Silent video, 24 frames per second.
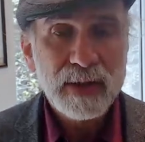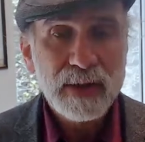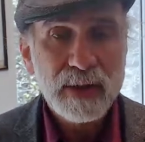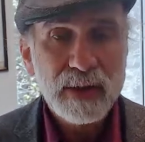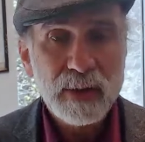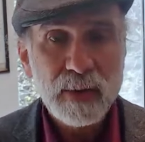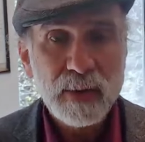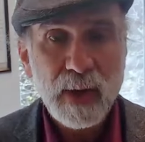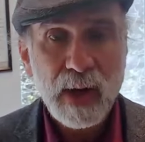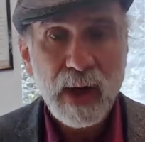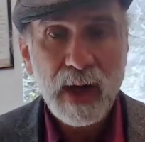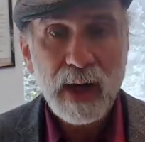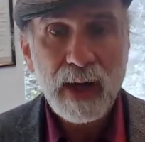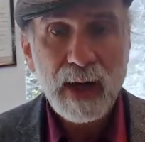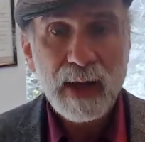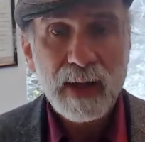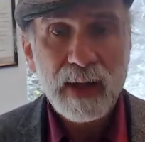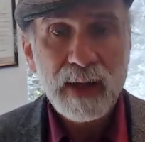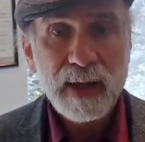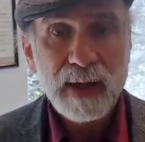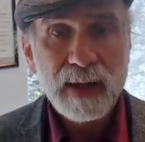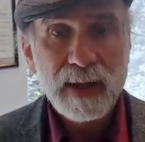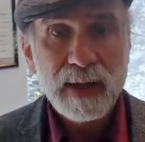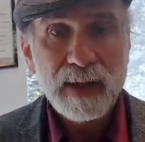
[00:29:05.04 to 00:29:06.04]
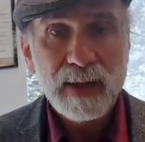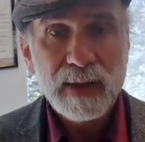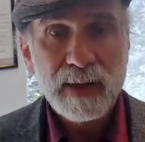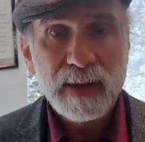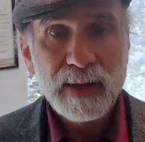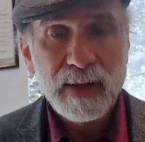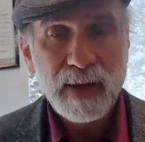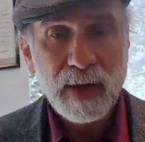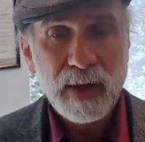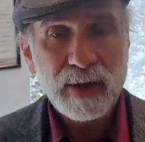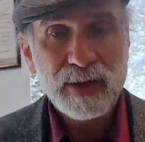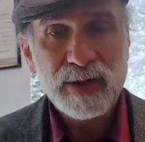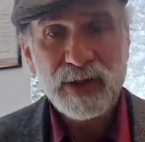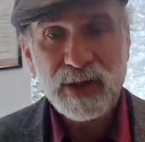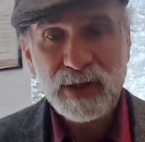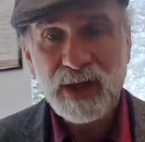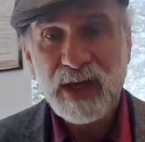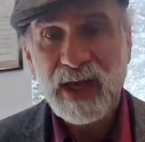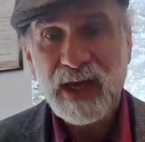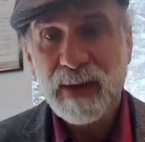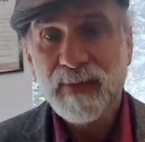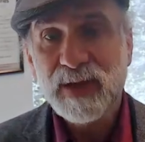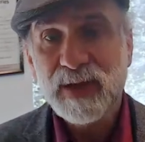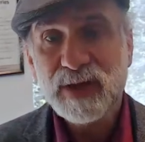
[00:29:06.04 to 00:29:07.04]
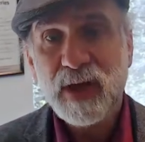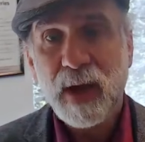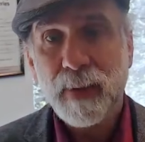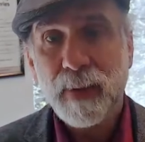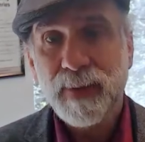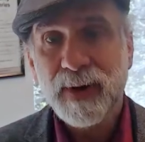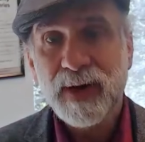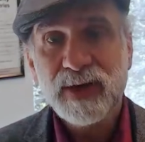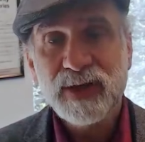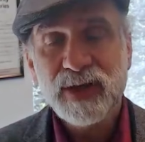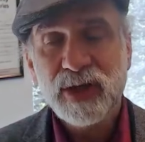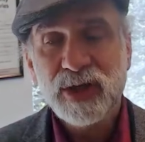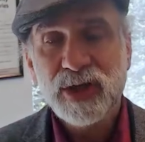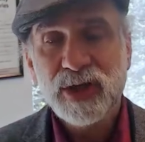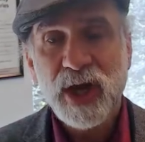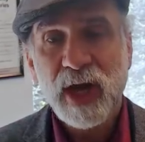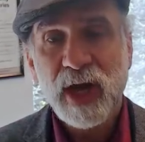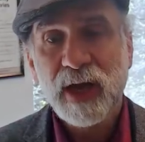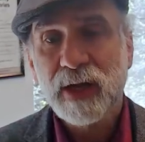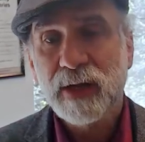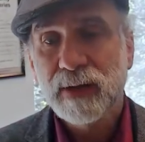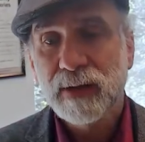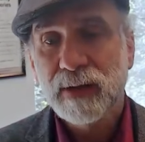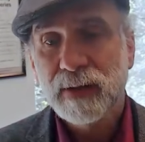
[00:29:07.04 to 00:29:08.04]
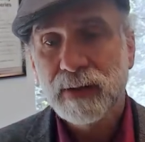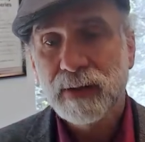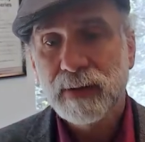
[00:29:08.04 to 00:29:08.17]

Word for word: to uh, you know, to keep these companies in check.